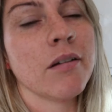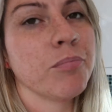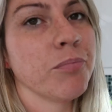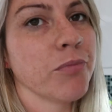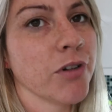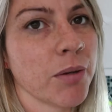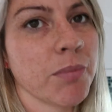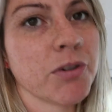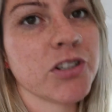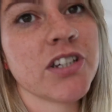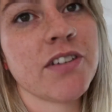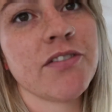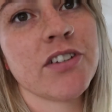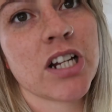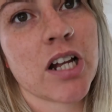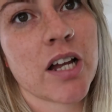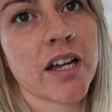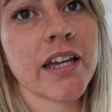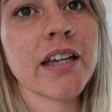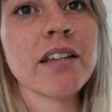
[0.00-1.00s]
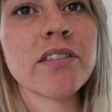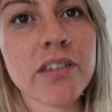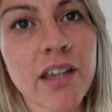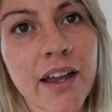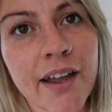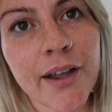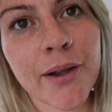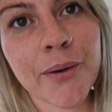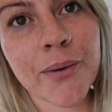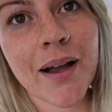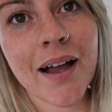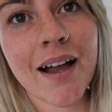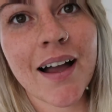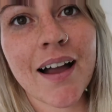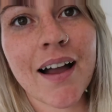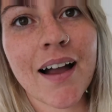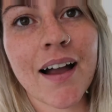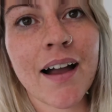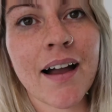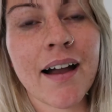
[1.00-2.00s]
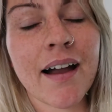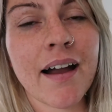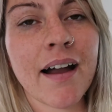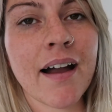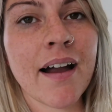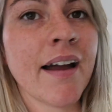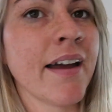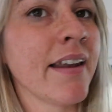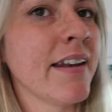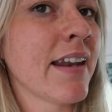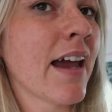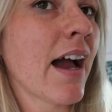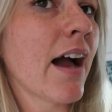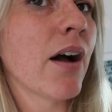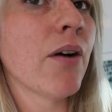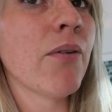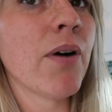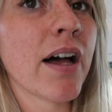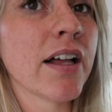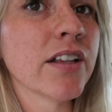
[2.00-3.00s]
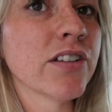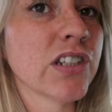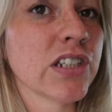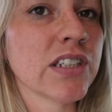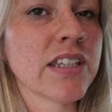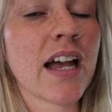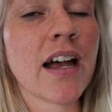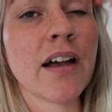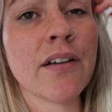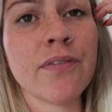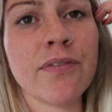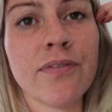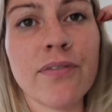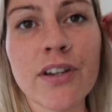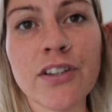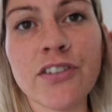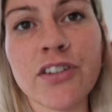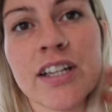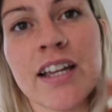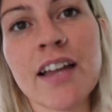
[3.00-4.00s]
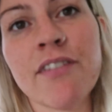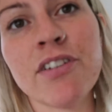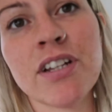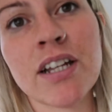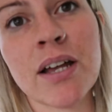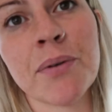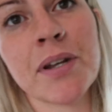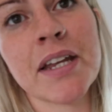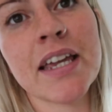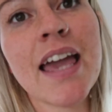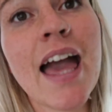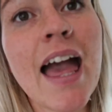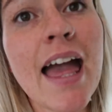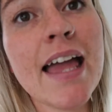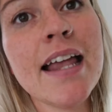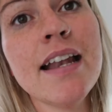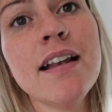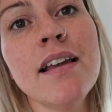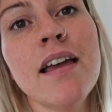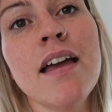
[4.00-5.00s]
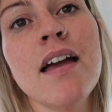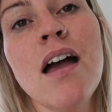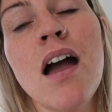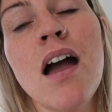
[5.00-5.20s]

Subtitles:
pretty much every night. So now I'll just have a drink every now and again.